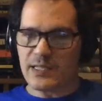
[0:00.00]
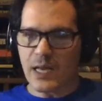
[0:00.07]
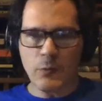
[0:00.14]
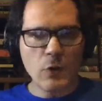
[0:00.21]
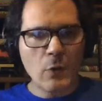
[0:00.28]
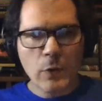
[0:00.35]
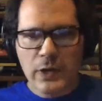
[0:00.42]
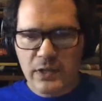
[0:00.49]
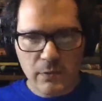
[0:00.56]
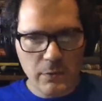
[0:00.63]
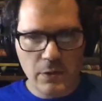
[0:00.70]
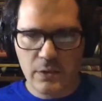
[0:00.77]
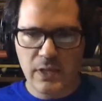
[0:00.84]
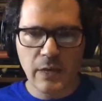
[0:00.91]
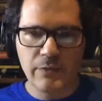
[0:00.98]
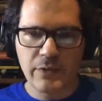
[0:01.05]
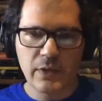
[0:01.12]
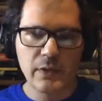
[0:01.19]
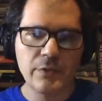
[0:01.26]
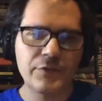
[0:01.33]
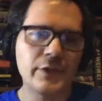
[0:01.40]
Someone wants to use
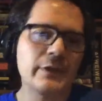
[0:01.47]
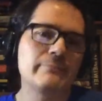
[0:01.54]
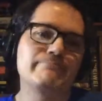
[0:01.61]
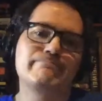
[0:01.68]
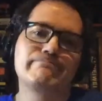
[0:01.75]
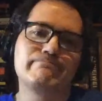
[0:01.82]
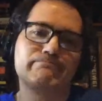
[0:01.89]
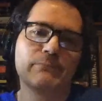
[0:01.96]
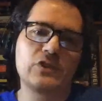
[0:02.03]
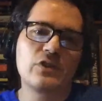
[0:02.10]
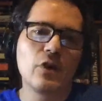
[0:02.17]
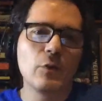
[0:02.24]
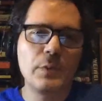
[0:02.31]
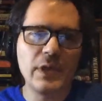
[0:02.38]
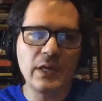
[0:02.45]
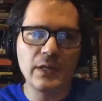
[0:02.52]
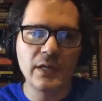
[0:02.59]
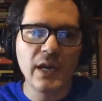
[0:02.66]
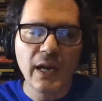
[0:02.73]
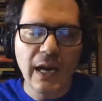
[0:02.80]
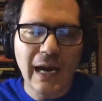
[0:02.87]
something different, so be it.